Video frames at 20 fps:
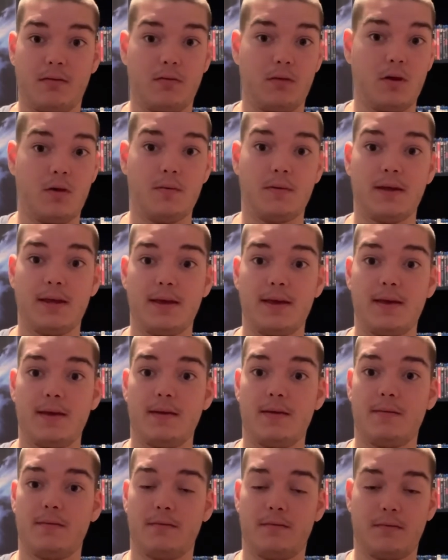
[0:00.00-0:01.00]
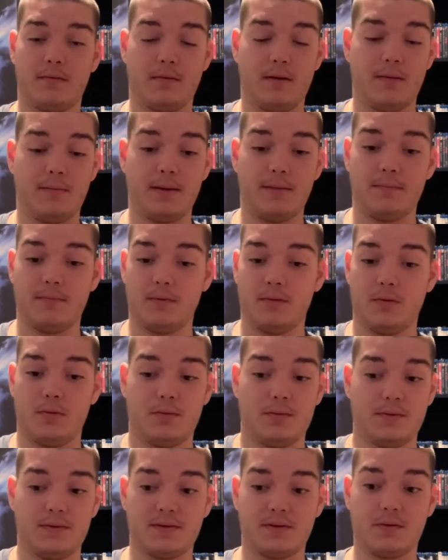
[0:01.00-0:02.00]
Loki, I mean,
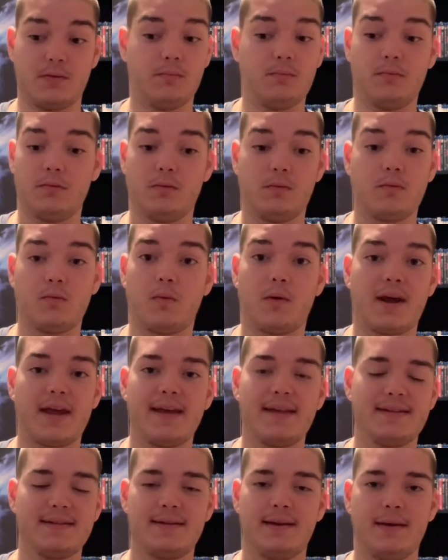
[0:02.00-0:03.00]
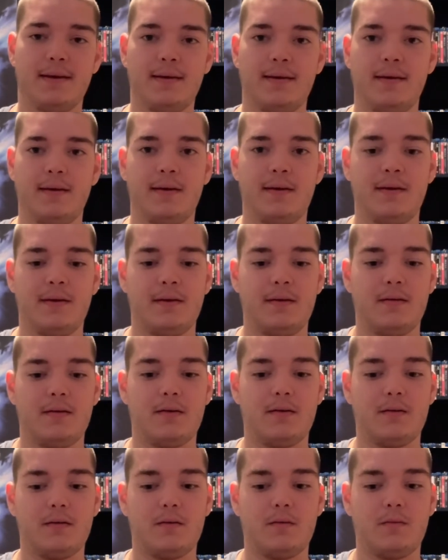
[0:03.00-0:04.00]
who is great.
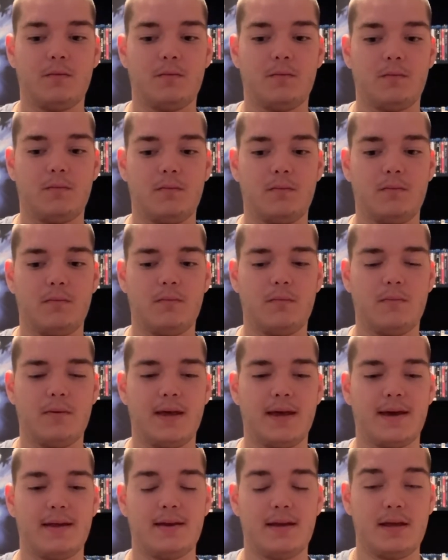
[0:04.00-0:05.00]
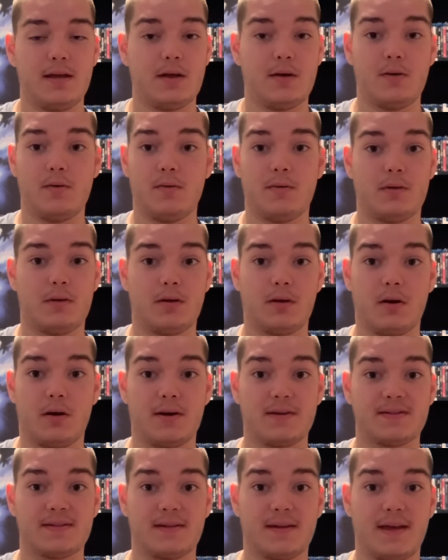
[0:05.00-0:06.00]
Uh, we had Ego in
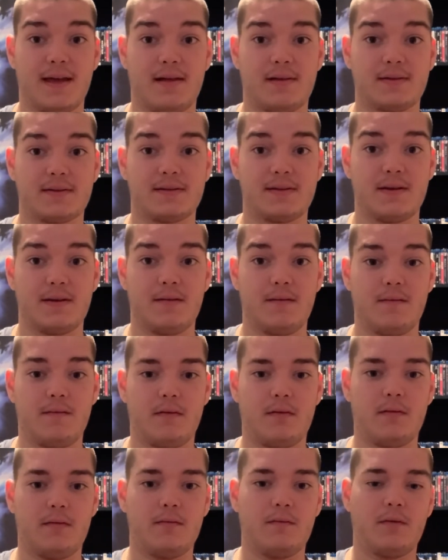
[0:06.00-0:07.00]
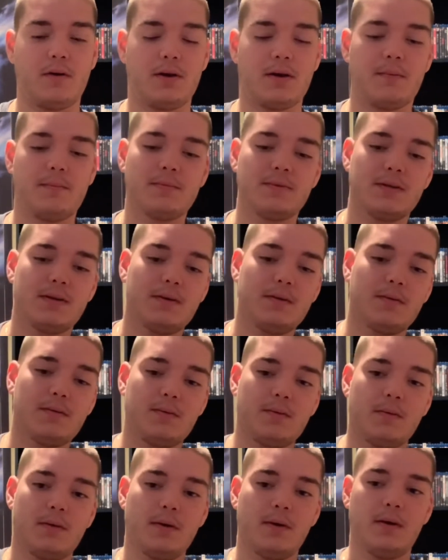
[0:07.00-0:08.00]
Guardians of the Galaxy Volume
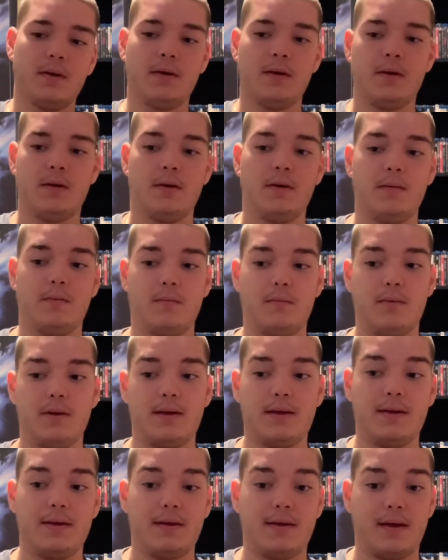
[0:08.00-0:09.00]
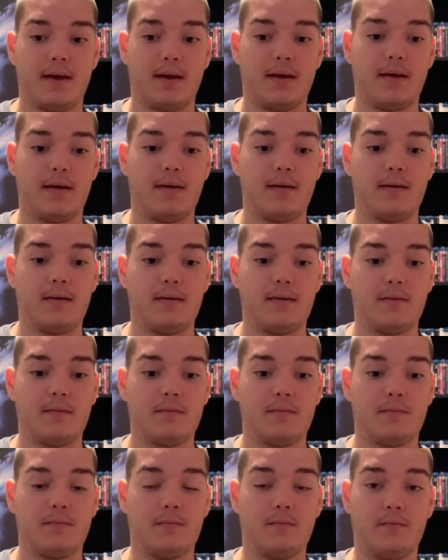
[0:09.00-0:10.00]
2. We
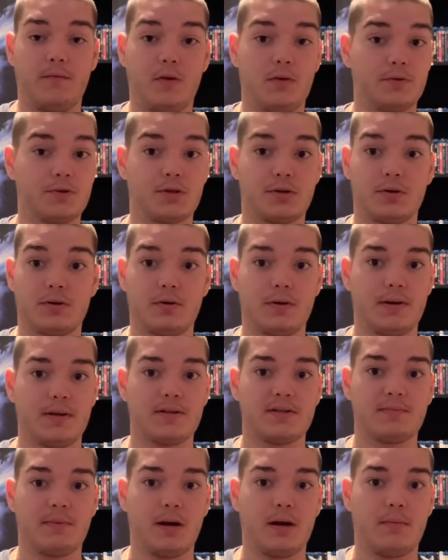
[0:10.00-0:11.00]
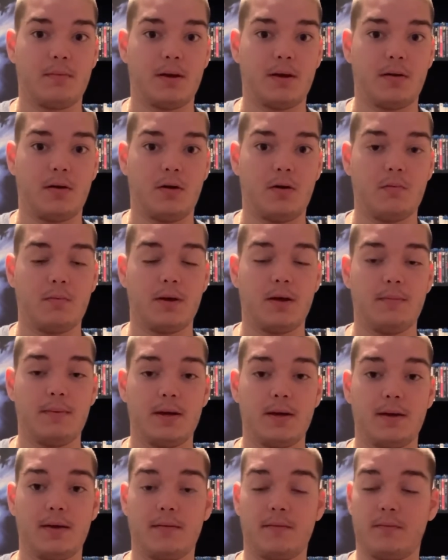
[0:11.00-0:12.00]
had Vulture in Spider Man
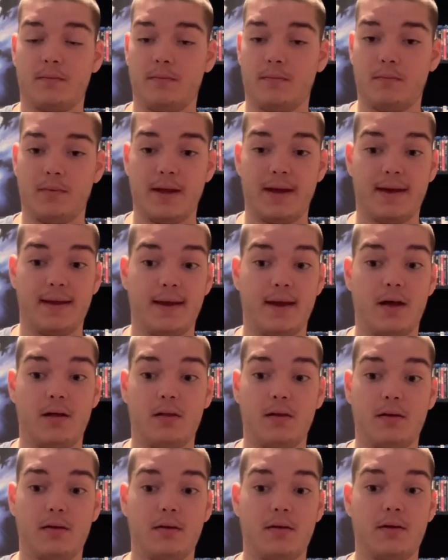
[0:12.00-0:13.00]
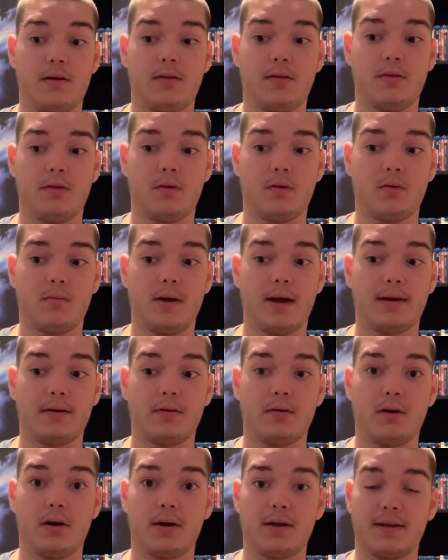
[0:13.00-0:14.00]
Homecoming. We had Hela in Thor
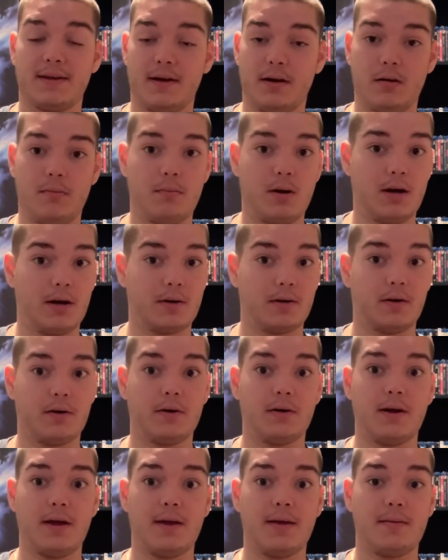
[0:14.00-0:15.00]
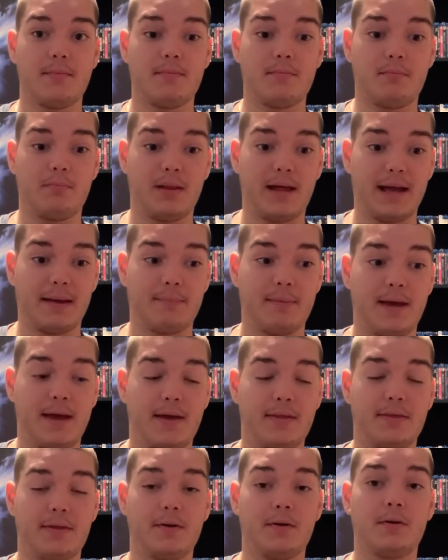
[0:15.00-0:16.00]
Ragnarok. Killmonger in Black
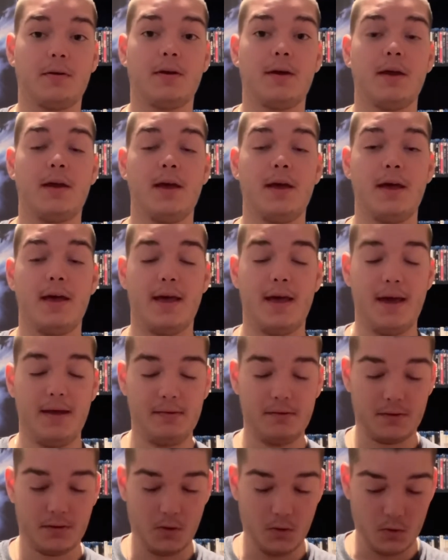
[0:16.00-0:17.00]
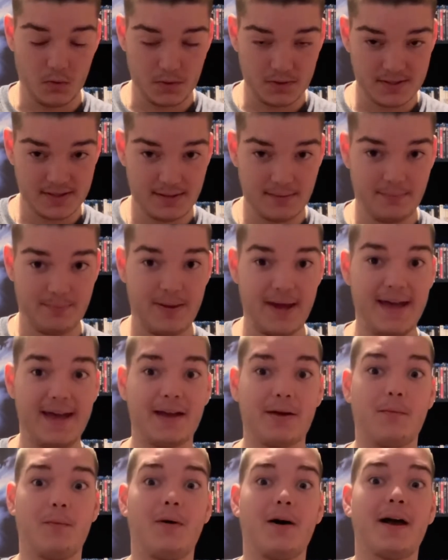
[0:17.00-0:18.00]
Panther. And of course, the
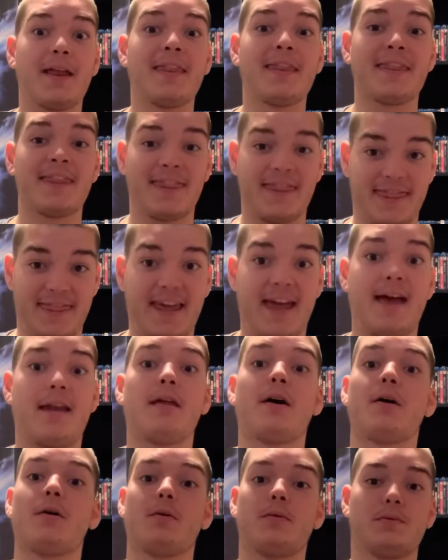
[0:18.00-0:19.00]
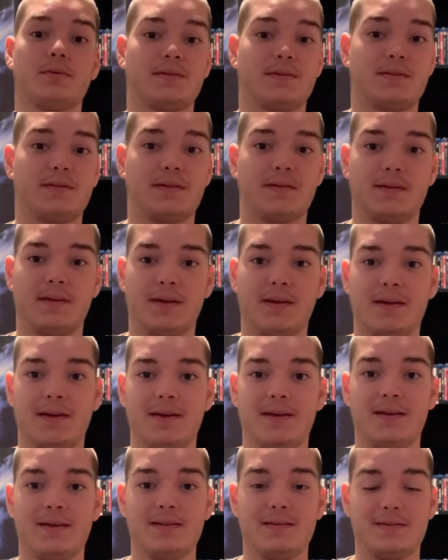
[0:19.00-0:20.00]
big one, Thanos.
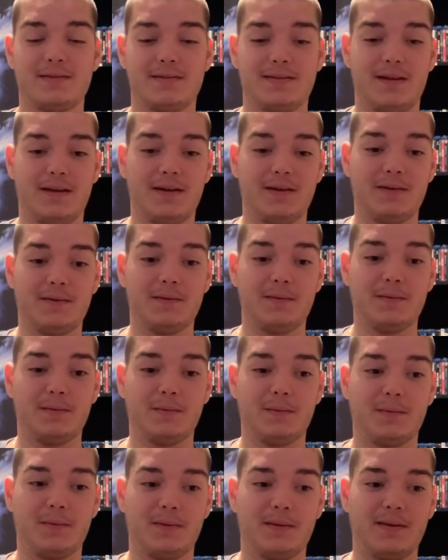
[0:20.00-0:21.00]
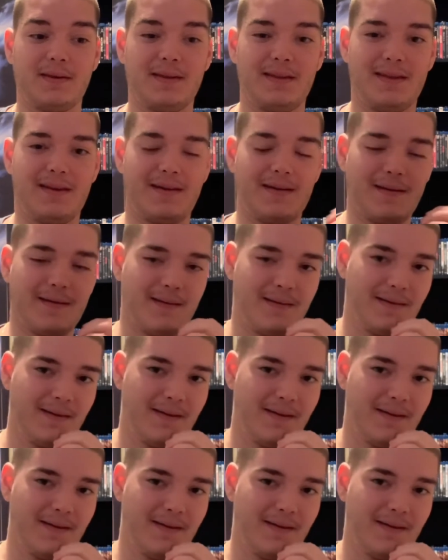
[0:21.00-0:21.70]
So, yeah.